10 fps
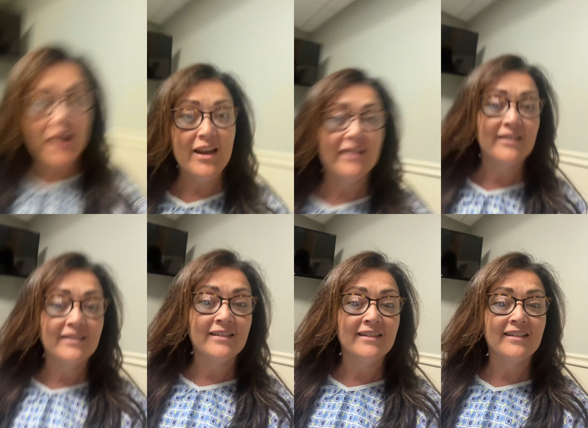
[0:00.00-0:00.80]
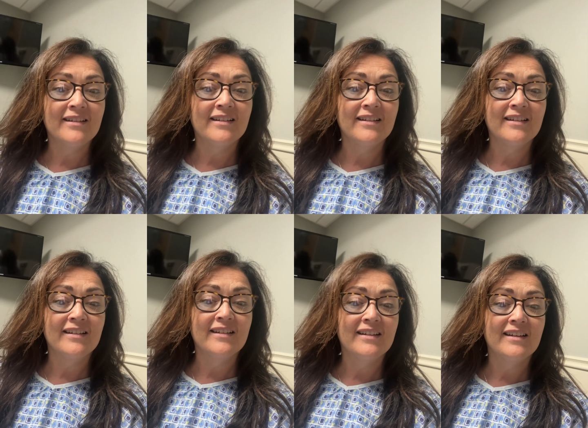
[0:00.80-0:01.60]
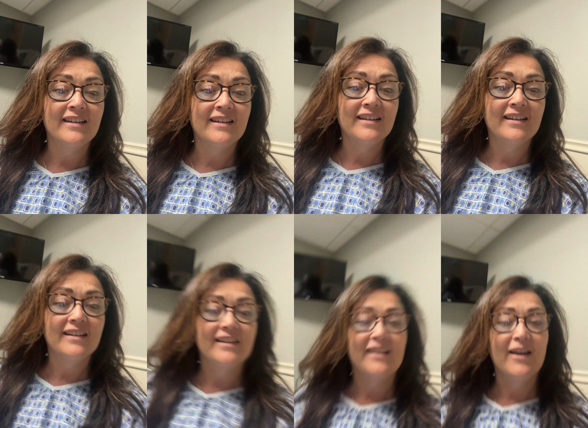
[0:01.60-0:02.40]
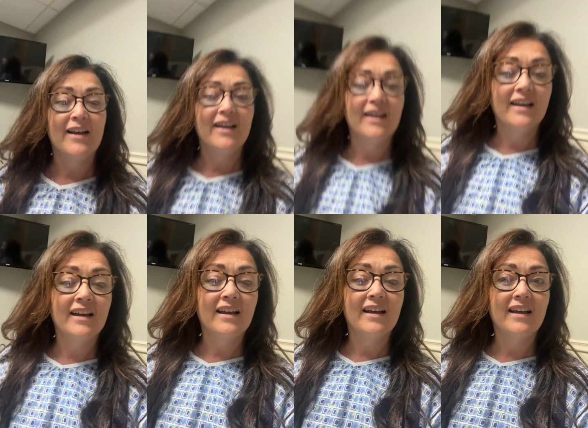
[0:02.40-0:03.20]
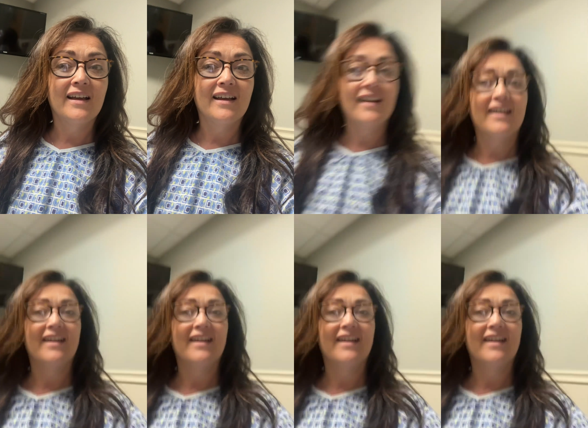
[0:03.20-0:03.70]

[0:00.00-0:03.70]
(no one is talking)